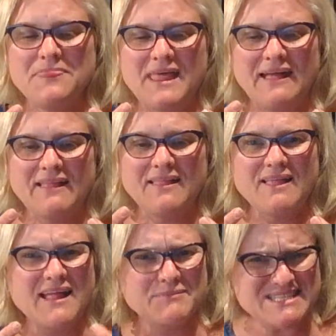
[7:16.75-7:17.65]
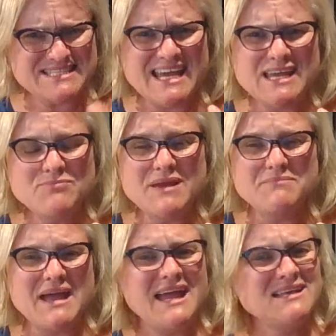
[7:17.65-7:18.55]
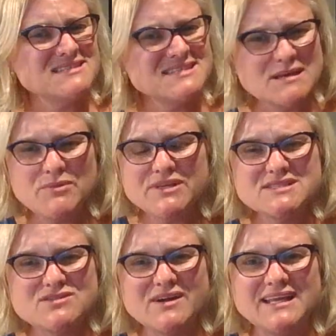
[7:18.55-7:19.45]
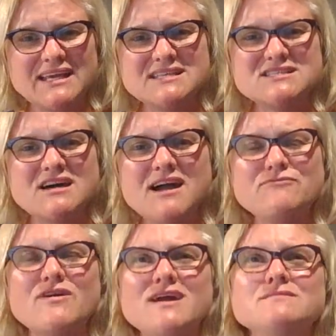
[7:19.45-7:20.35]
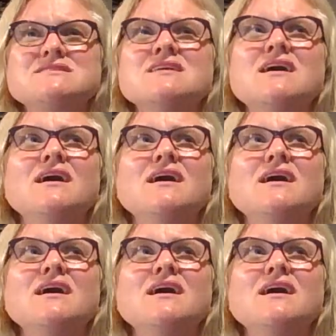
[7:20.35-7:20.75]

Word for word: that and a mistake had been made and somebody's not going to hit time frames